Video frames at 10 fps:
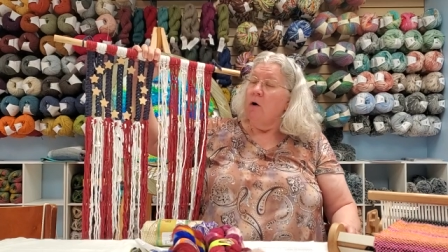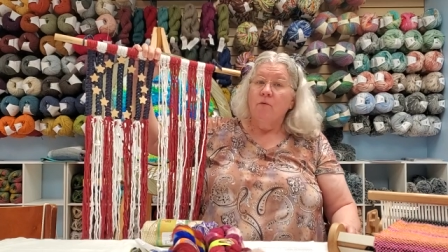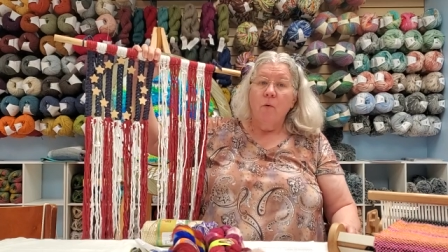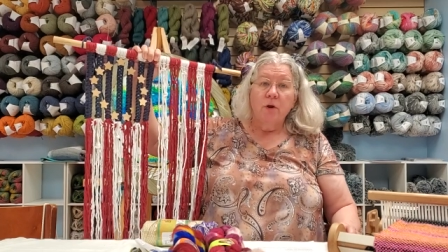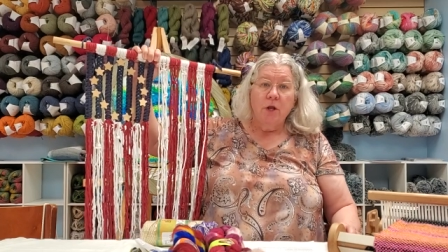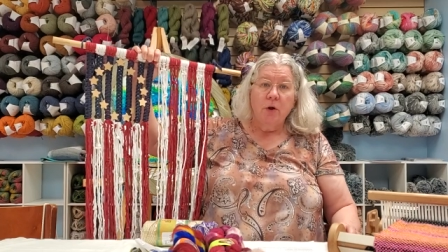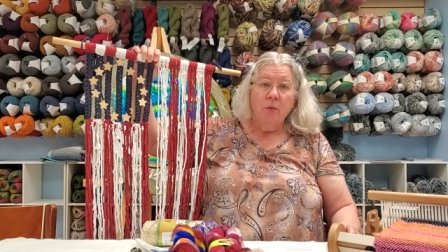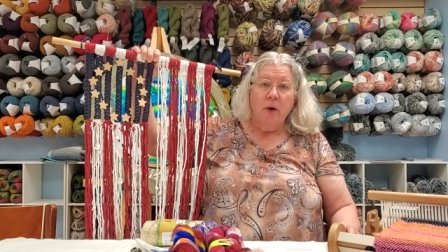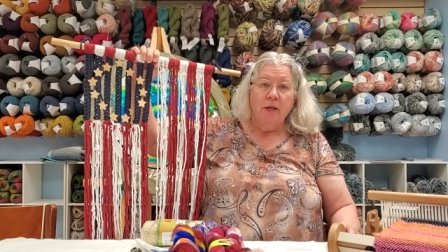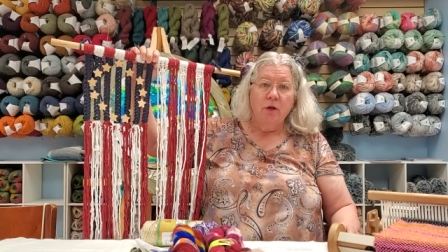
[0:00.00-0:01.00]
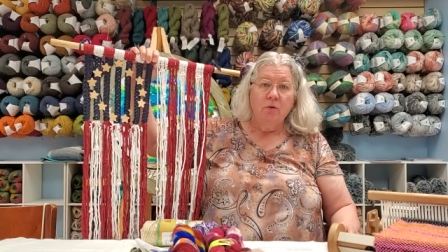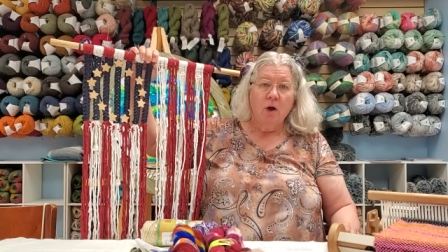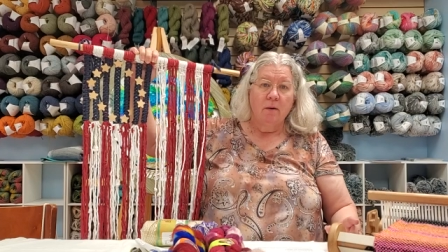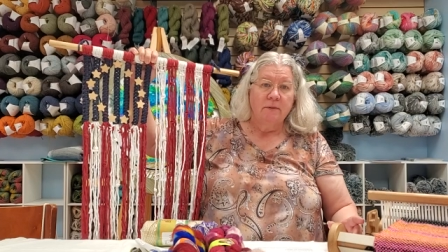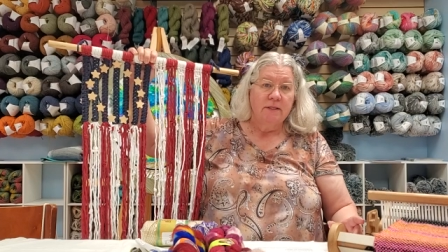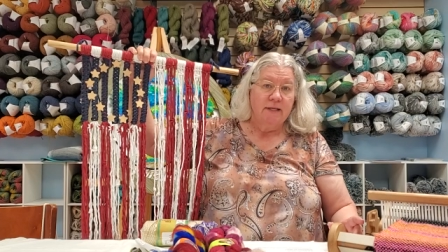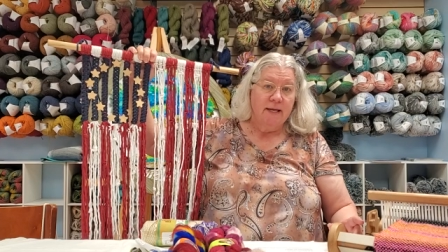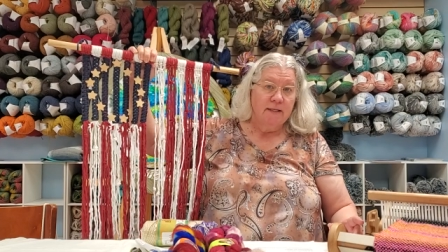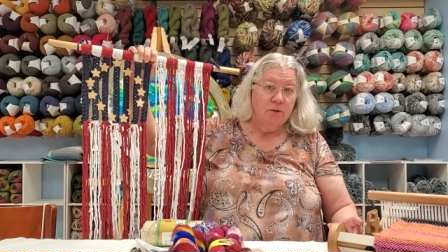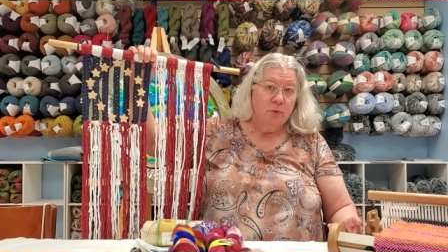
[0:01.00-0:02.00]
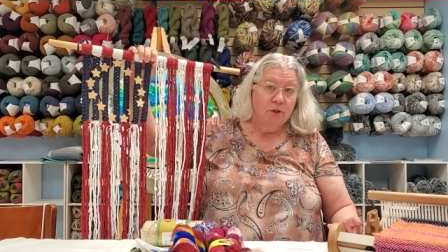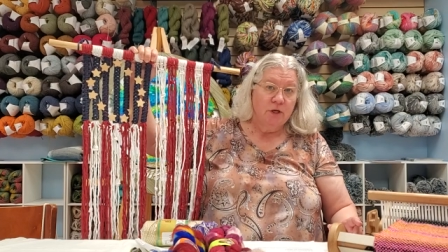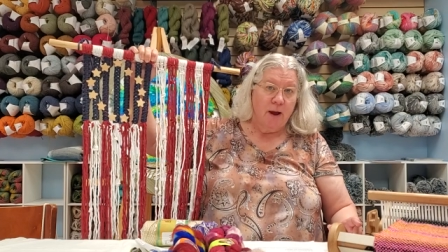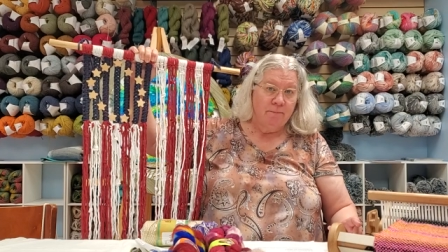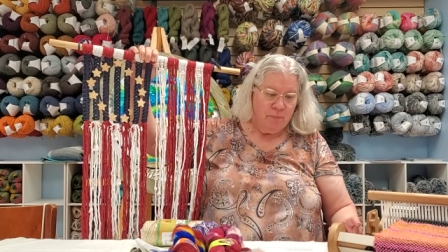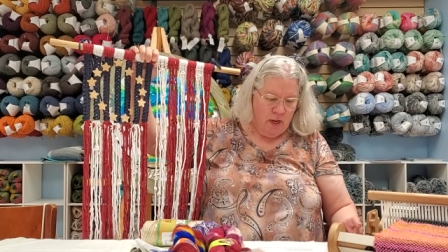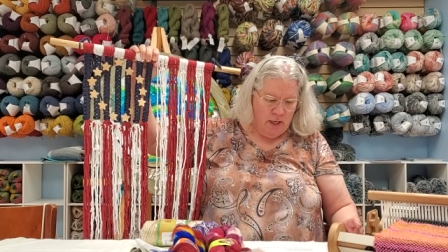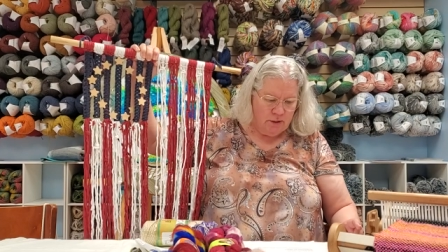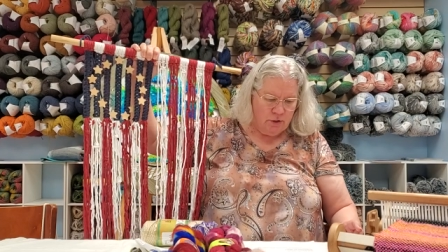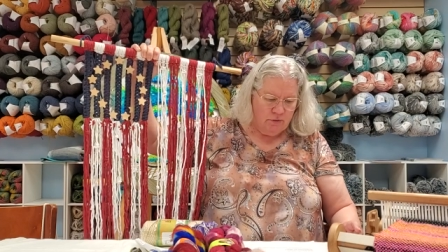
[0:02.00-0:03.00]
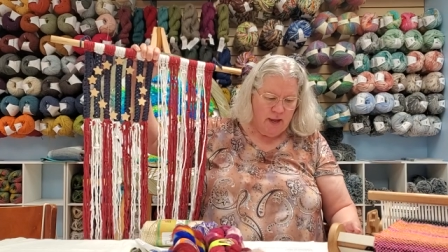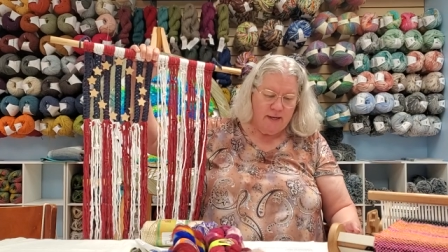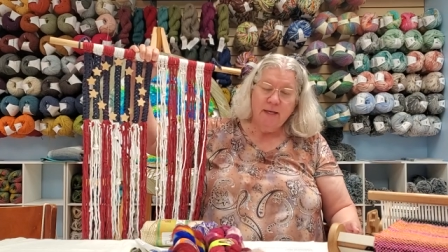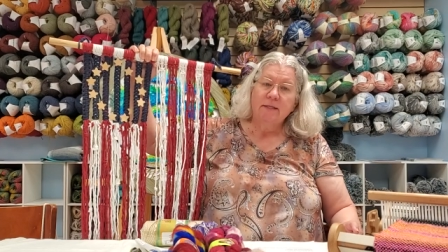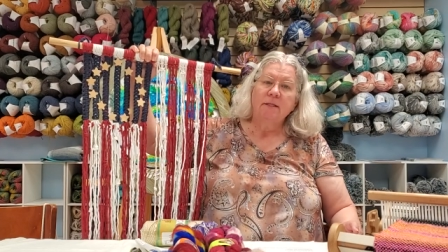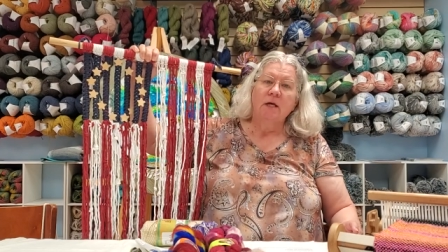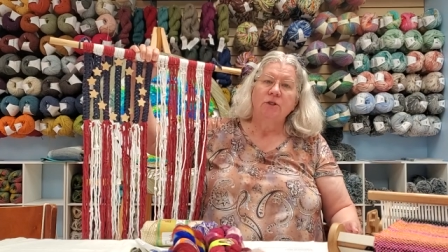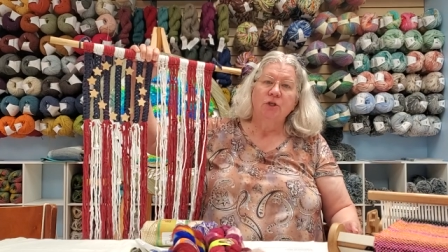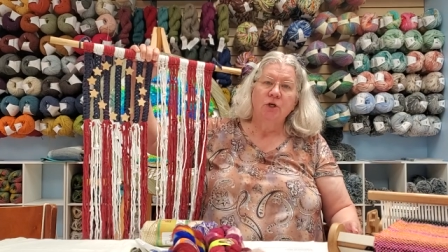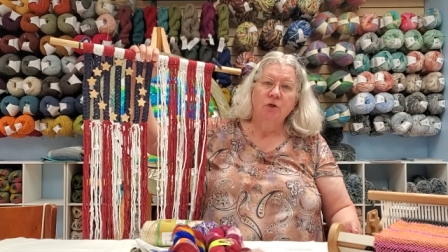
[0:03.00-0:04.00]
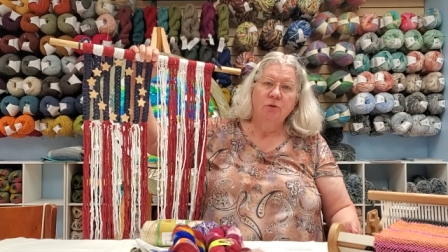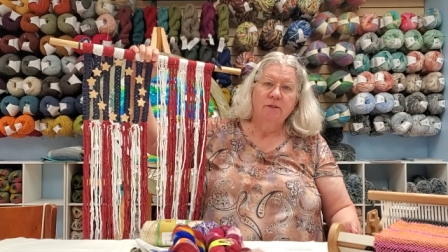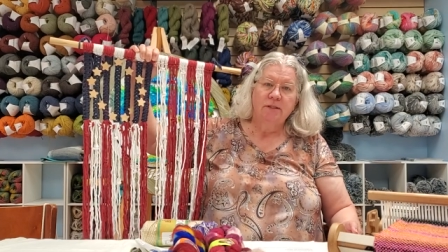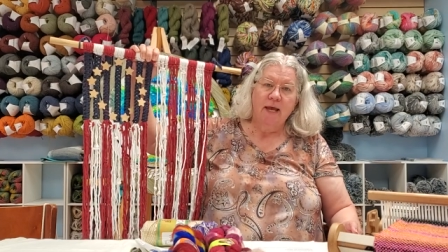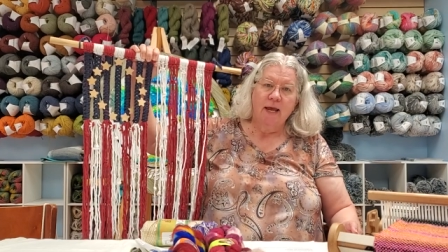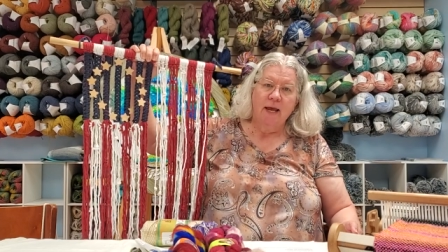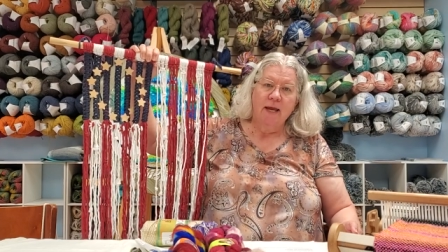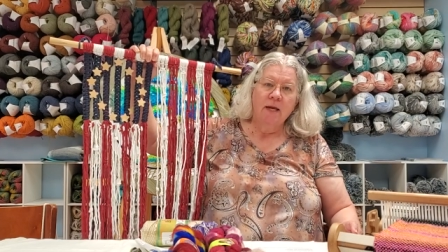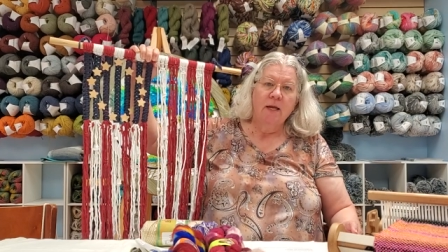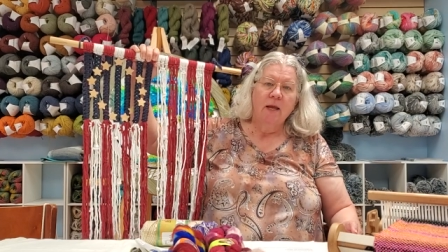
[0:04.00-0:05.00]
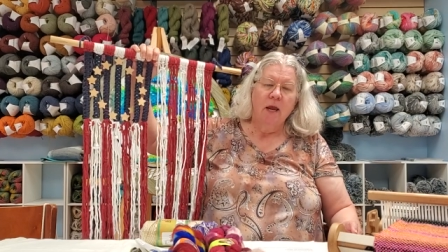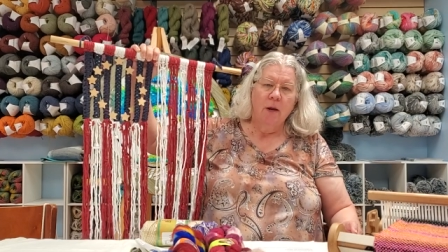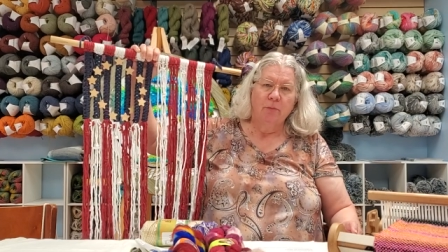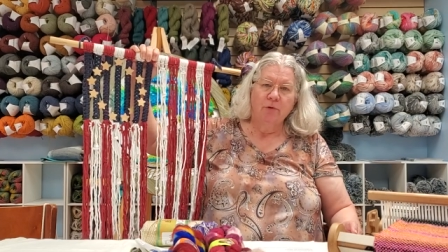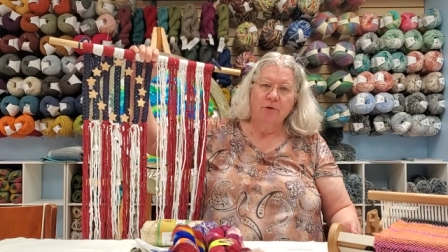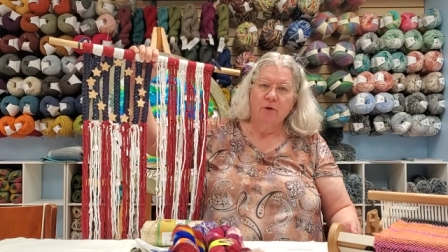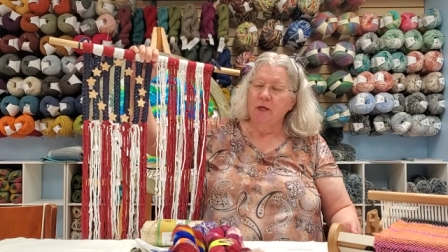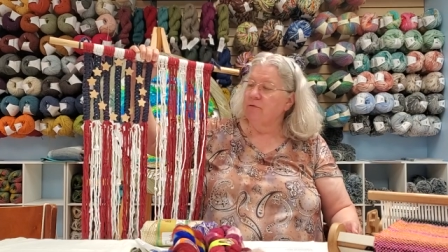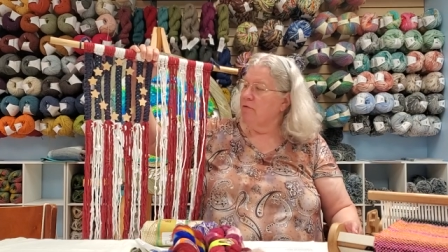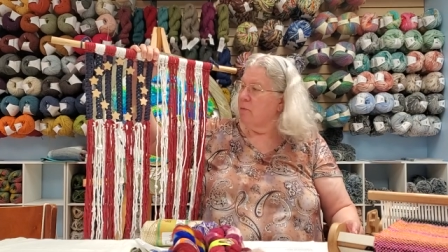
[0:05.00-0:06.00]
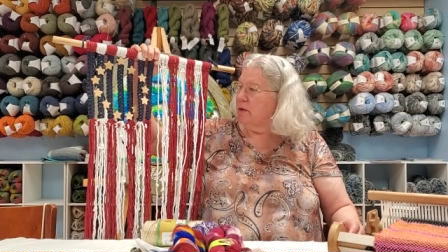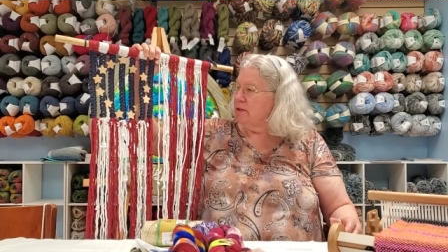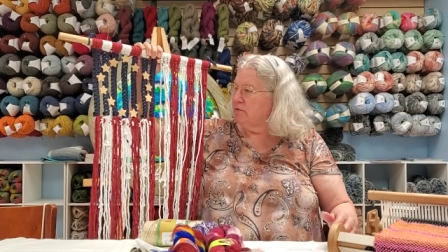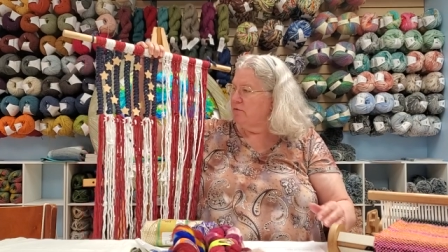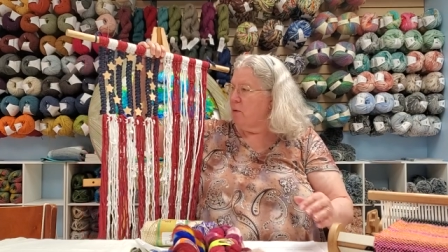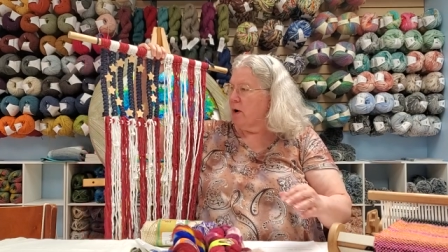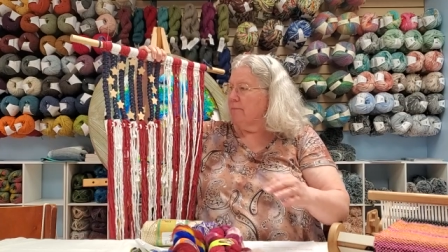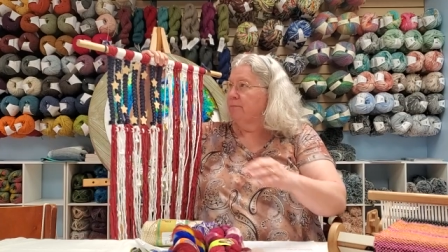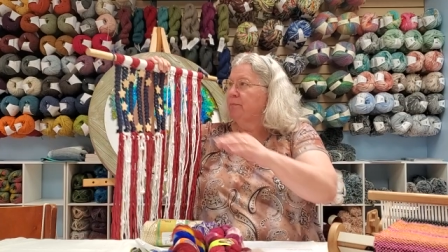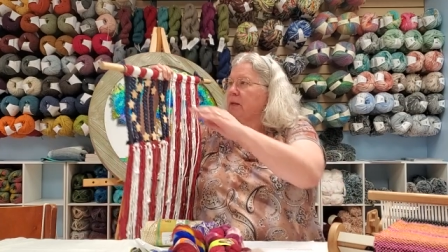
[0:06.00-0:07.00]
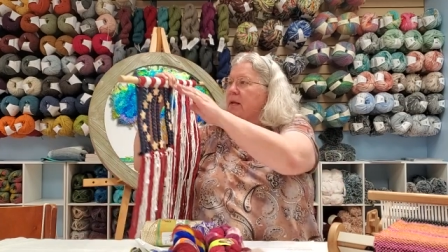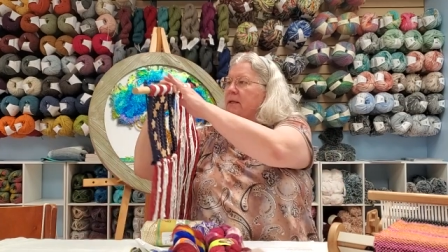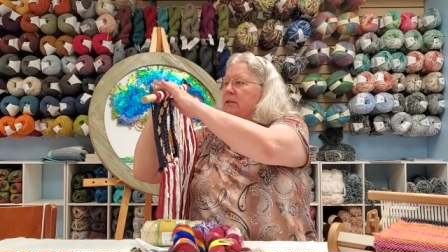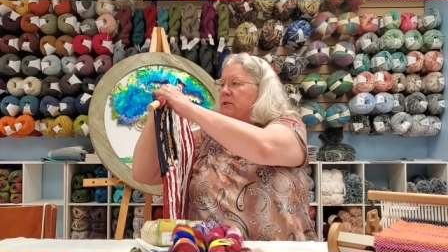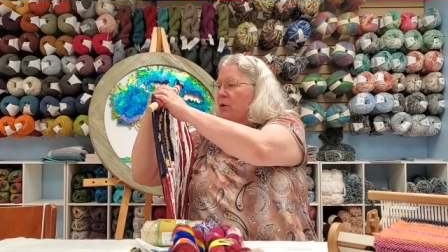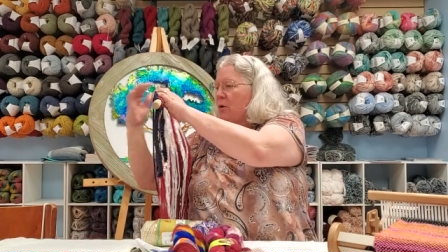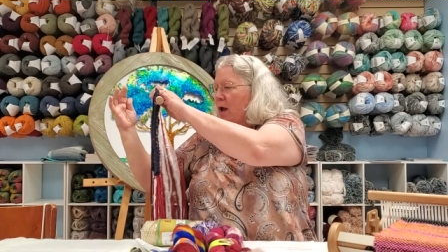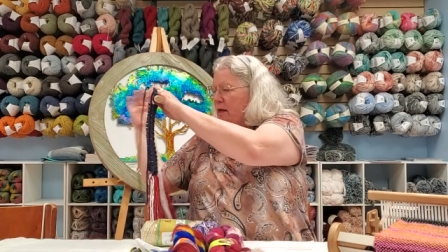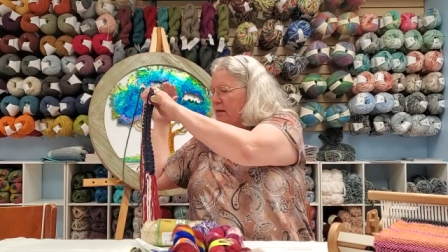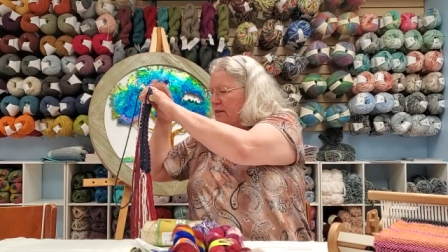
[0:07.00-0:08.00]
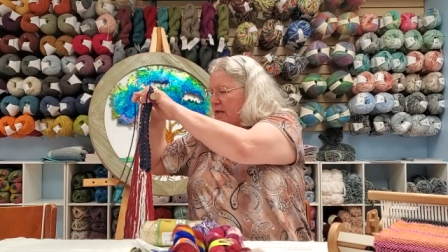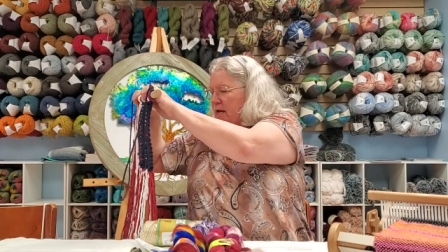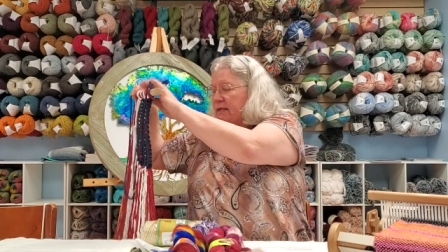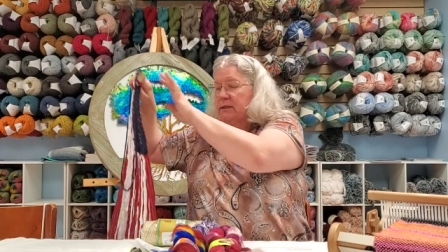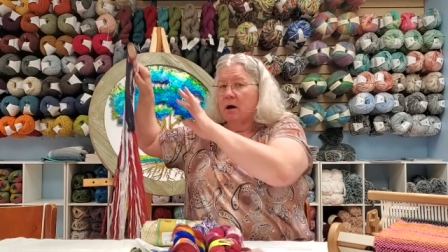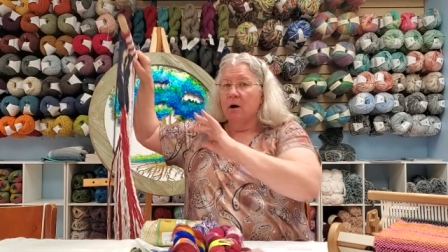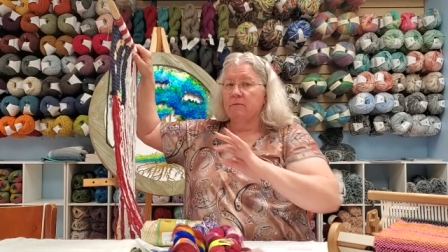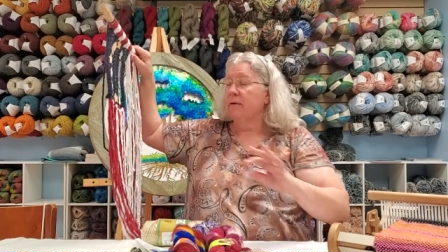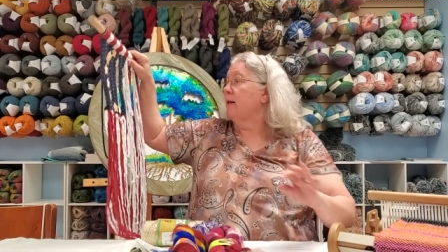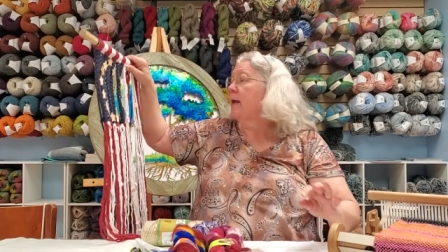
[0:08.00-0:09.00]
for you when you come to take this workshop. So that is on Tuesday, April 30th from 1 to 4. So these are fun.